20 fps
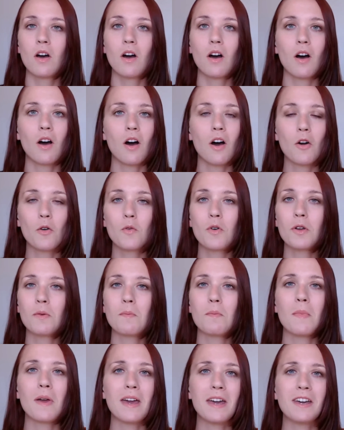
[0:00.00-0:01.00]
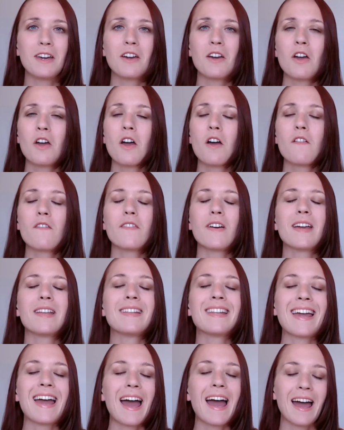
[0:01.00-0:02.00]
are what make
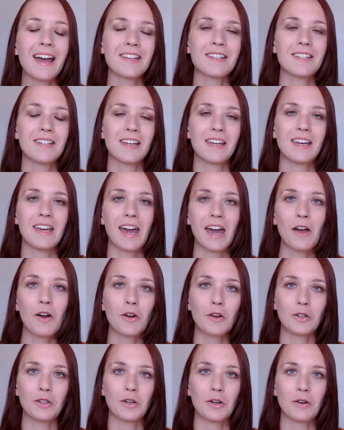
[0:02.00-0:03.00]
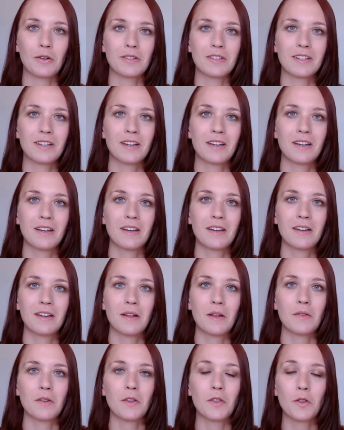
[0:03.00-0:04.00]
fantastic characters
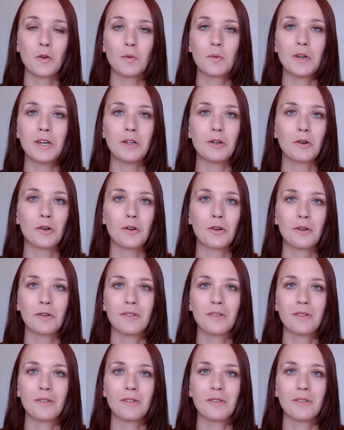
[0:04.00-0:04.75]
that the reader